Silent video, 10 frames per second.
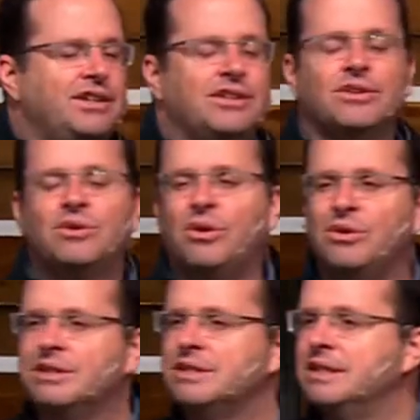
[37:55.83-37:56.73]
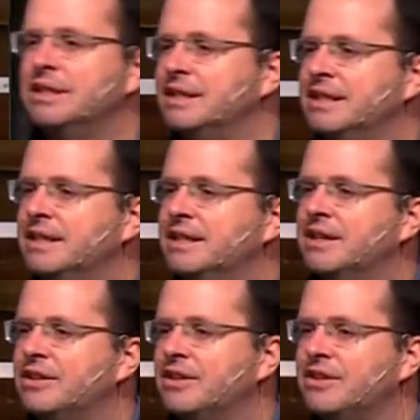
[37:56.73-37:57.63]
The Lord,
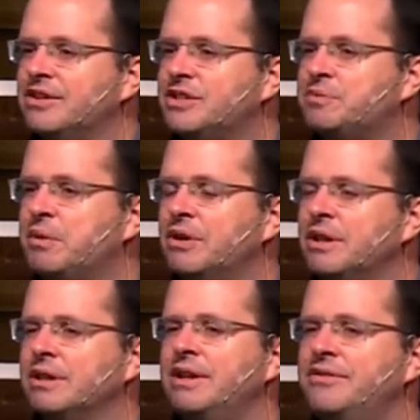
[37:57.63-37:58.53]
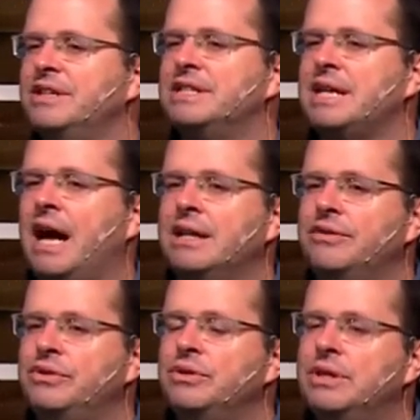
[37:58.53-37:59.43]
the Spirit will live inside
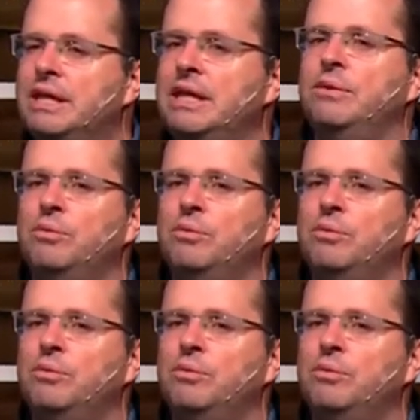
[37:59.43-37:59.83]
of you. He